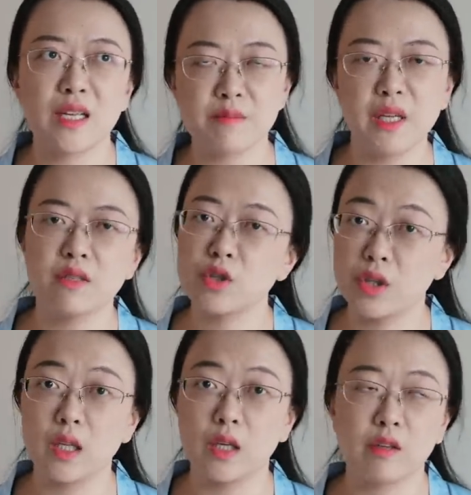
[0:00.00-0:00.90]
has meant
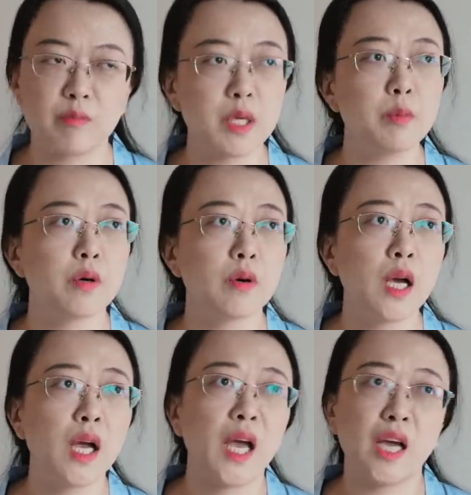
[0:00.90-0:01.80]
to a lot of people,
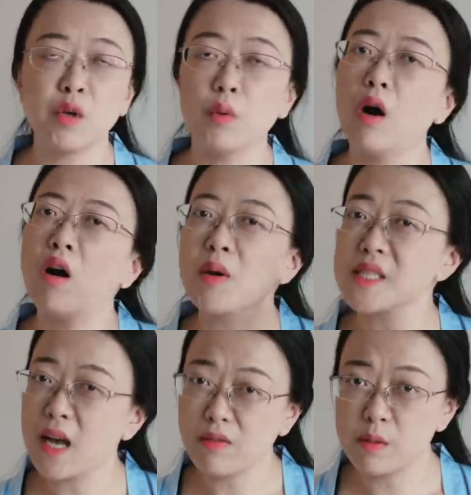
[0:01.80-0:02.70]
and it will
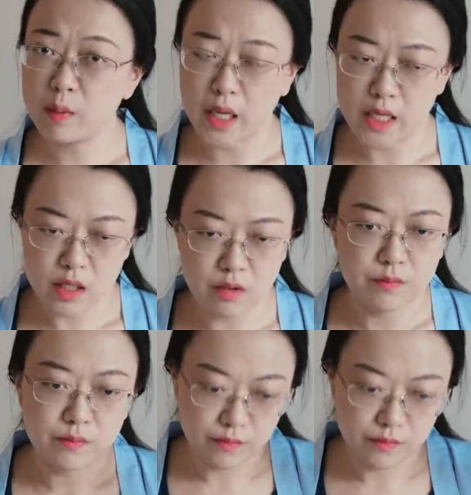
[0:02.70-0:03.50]
always have its place,